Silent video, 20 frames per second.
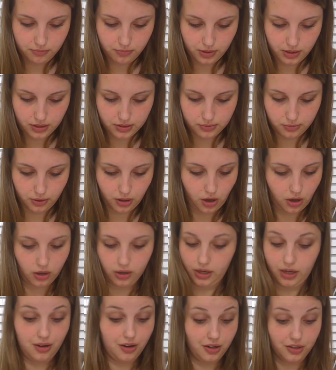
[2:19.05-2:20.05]
because we're
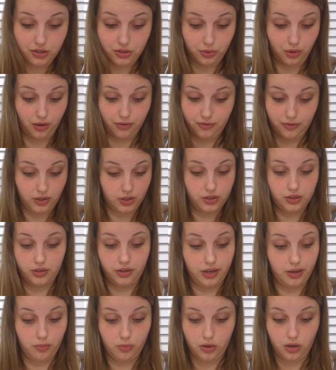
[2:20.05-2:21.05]
already on to our first
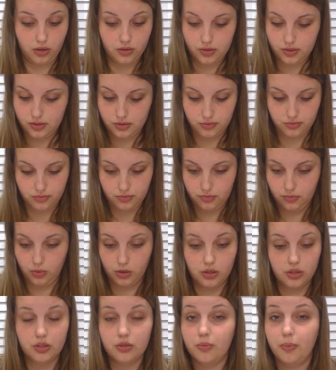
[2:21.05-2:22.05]
grade words.
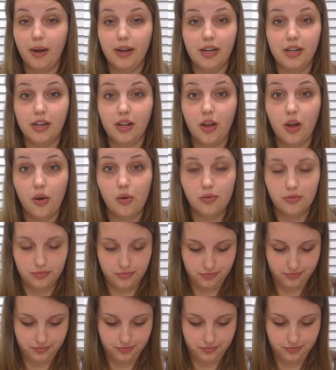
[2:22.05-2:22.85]
We're just ready to go.